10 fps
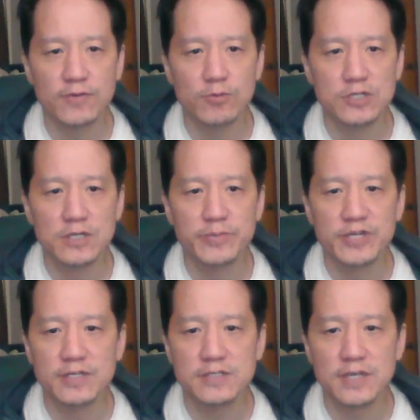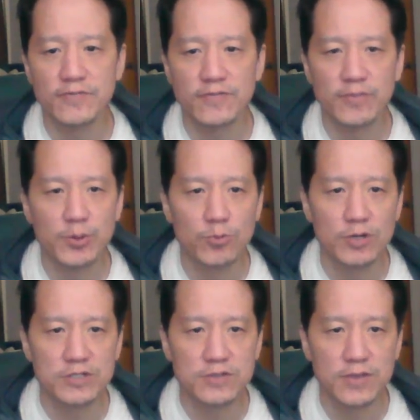which eliminates 7 from the
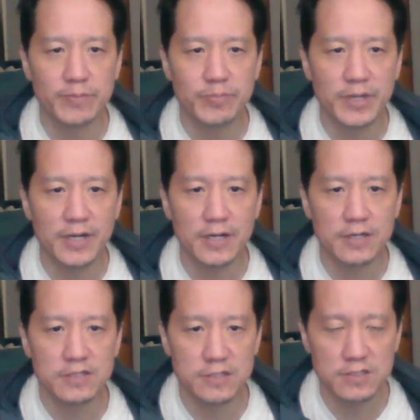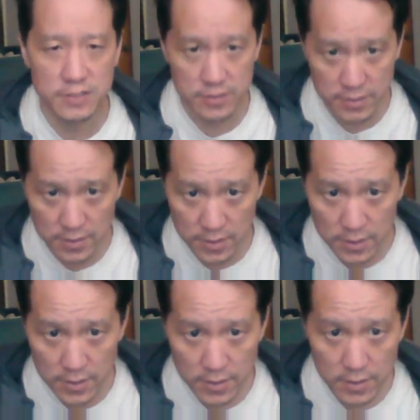rest of the box.
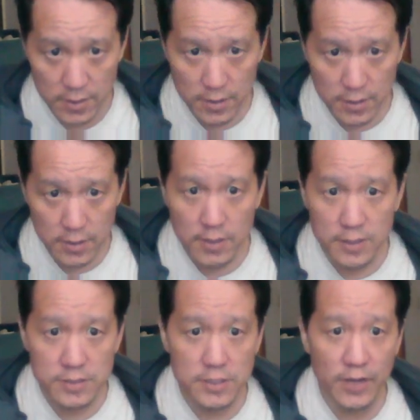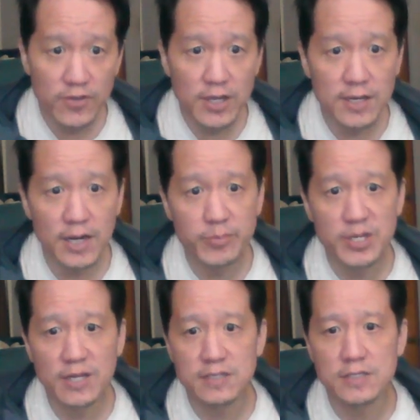7 cannot be
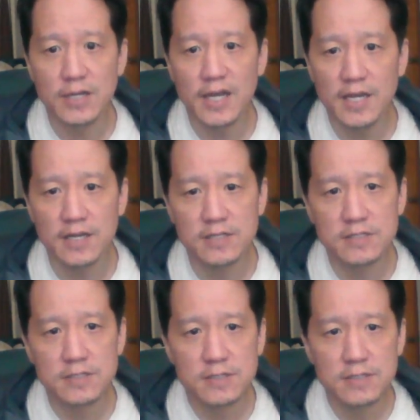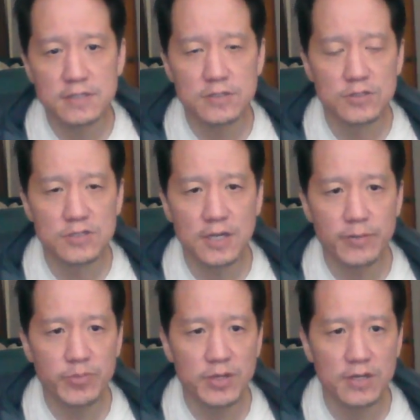next to 8, so this
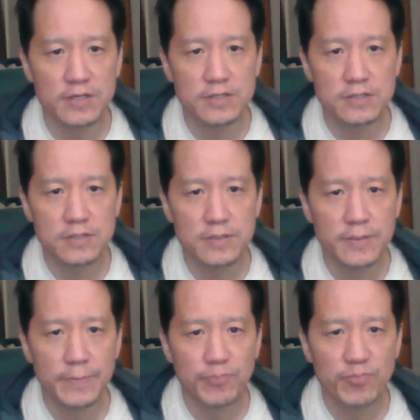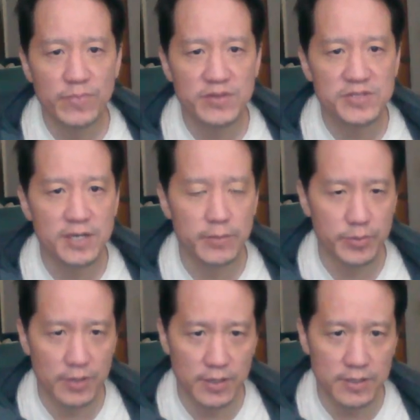can't be 8. This can't
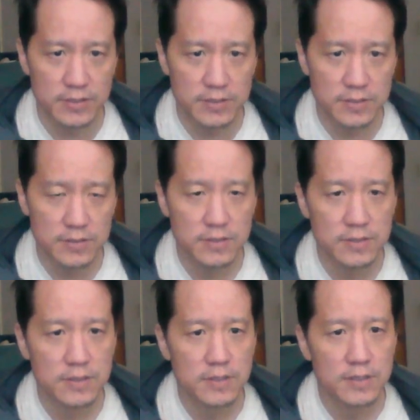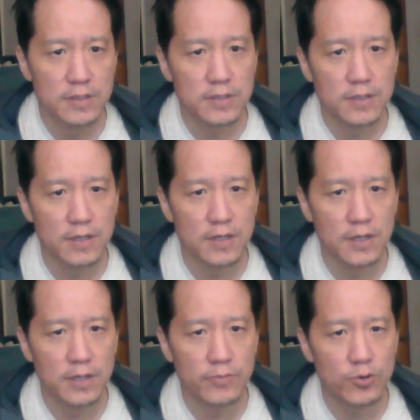be 8.
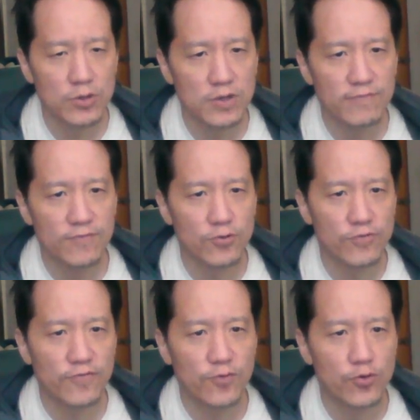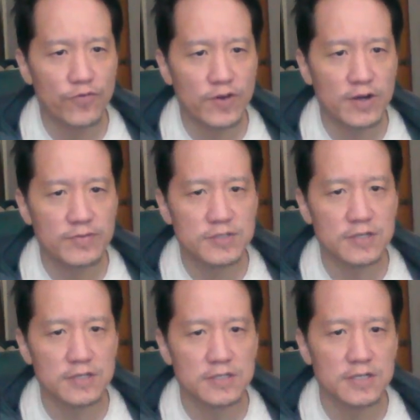We're looking for 4, 5,
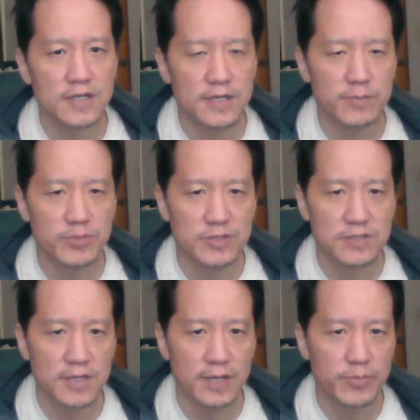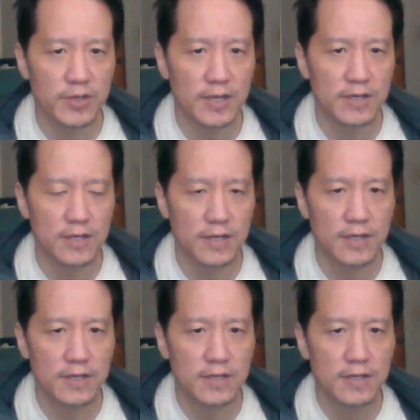6, and 8, but this can't be 8 again.